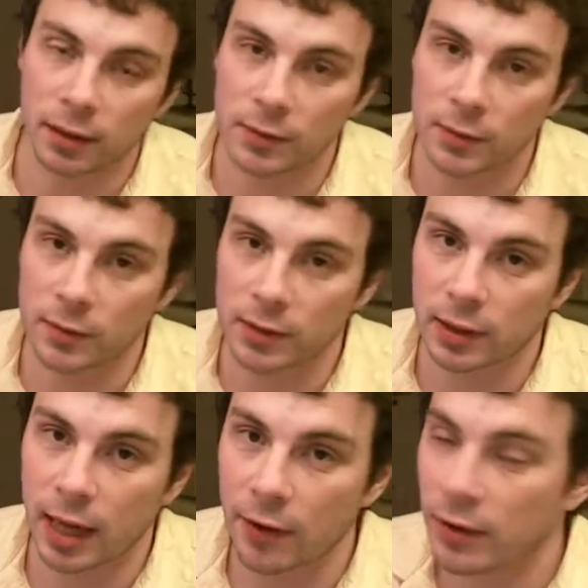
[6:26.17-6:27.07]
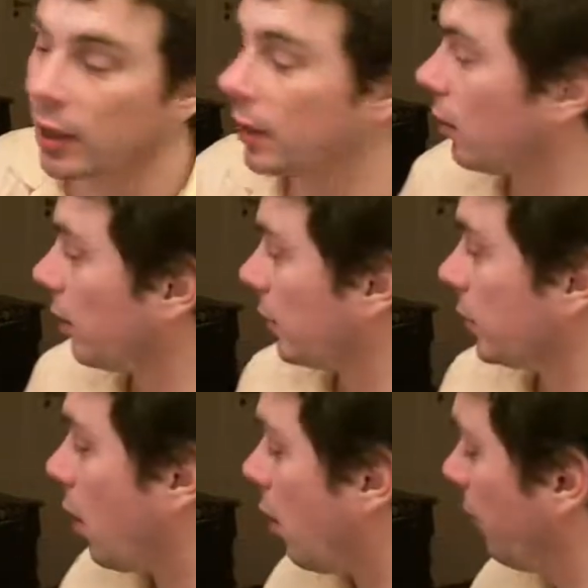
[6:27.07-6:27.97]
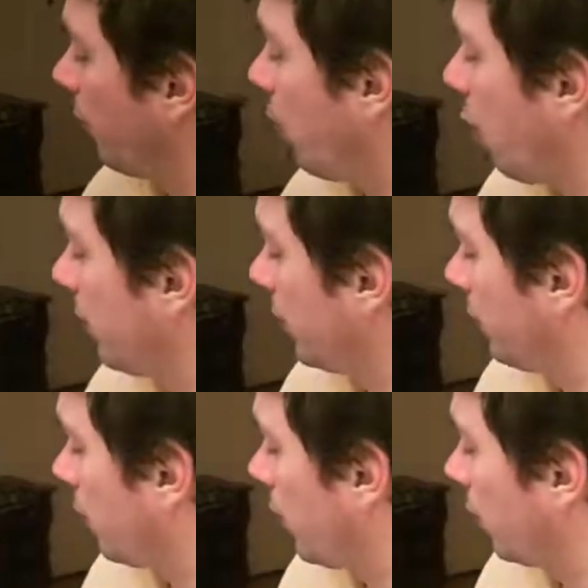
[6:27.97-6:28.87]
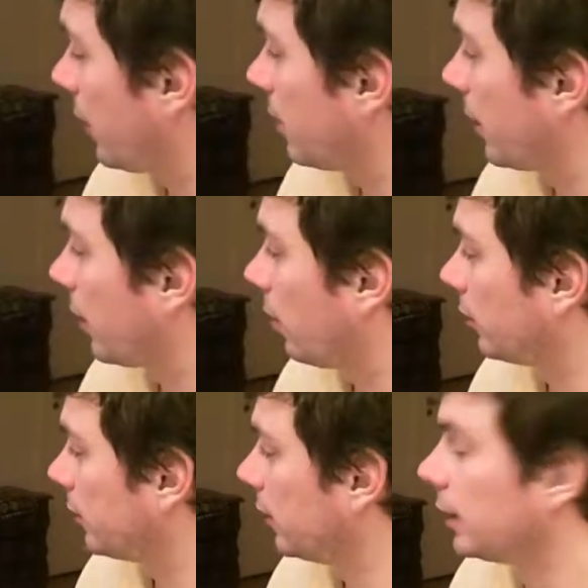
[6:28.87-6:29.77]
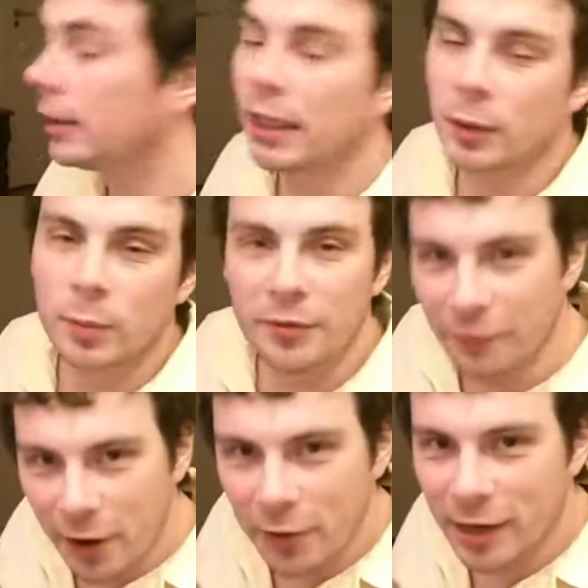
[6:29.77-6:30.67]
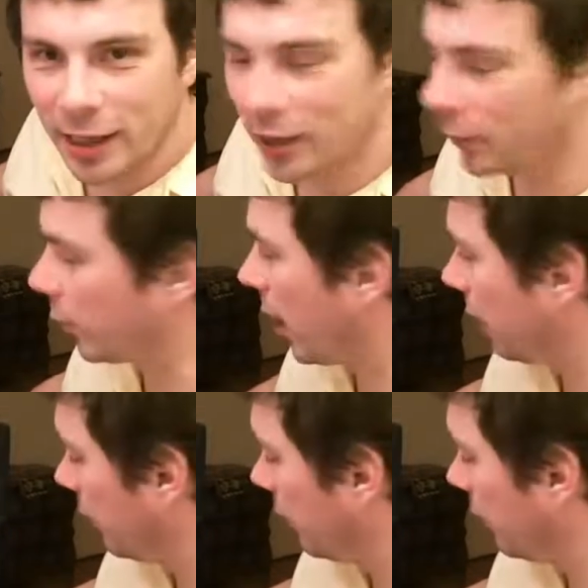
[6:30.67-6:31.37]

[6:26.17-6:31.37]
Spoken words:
through the area in order to hoping for a random encounter. It would be very lucky if we have it